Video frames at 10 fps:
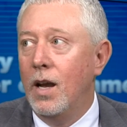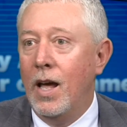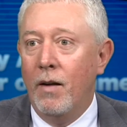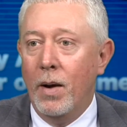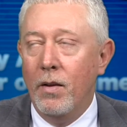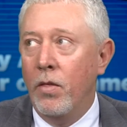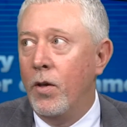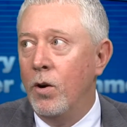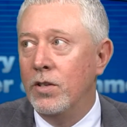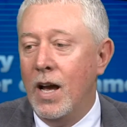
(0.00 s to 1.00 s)
And about the
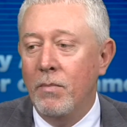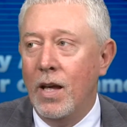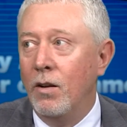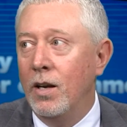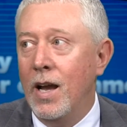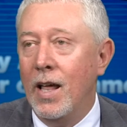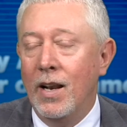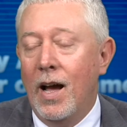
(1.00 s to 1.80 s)
third time they look at it,